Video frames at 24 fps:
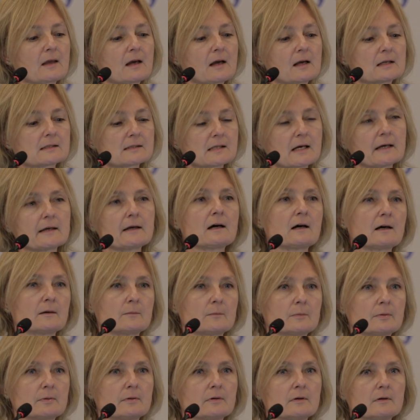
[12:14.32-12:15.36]

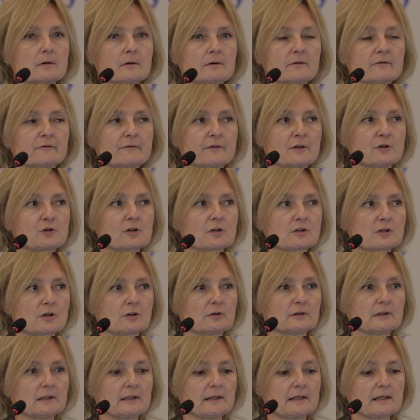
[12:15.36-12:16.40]
Sci-Hub featured
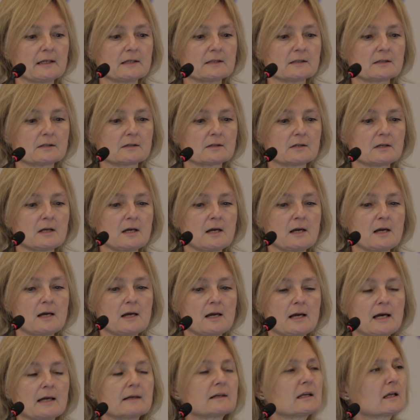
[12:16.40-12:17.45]
on the list,
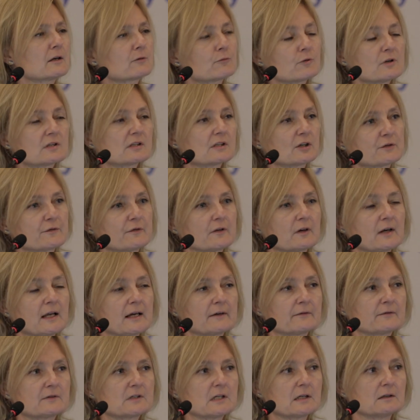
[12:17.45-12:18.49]
and yet Research for
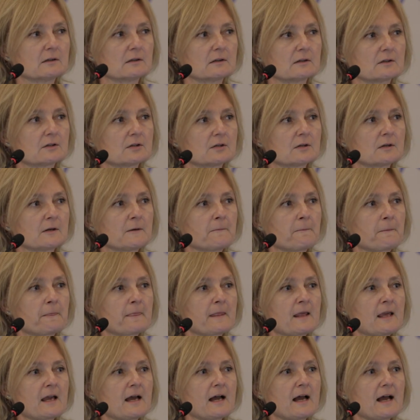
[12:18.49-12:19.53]
Life didn't.
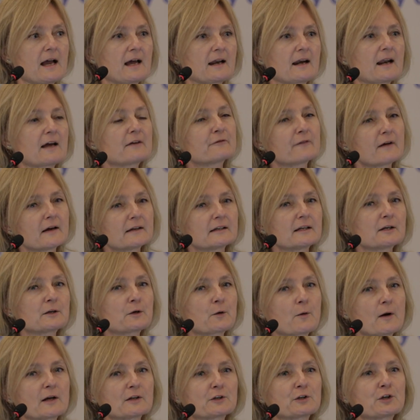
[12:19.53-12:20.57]
And I find
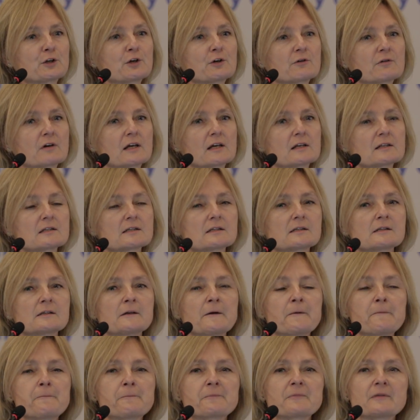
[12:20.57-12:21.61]
it quite
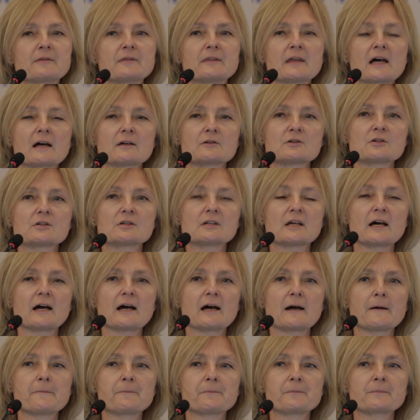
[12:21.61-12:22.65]
curious that,
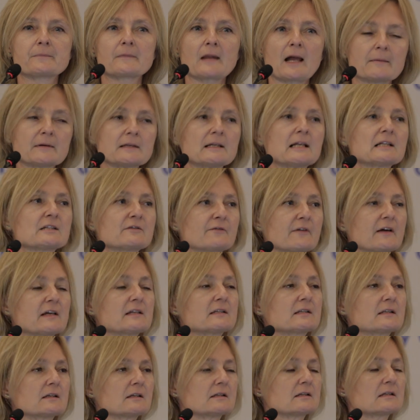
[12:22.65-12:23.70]
let's
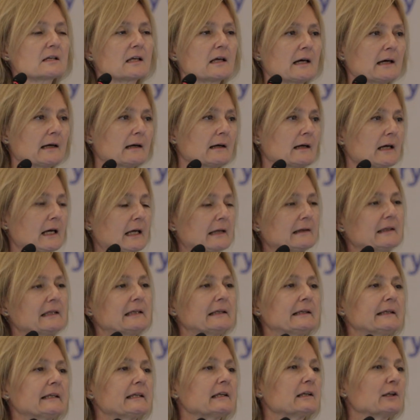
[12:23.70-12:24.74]
face it, an
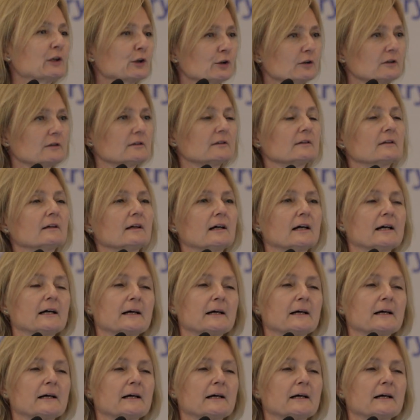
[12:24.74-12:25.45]
illegal